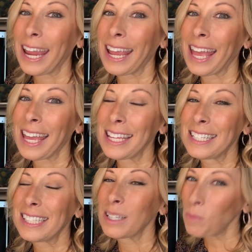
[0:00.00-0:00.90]
and
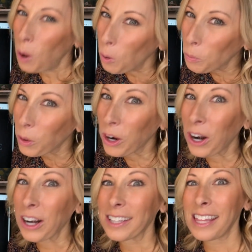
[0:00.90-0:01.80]
some
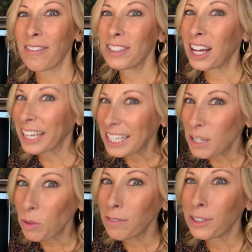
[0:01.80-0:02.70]
homework, they've dug
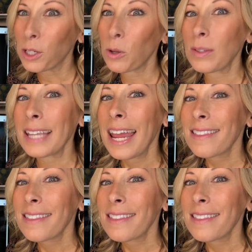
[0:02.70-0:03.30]
into reviews,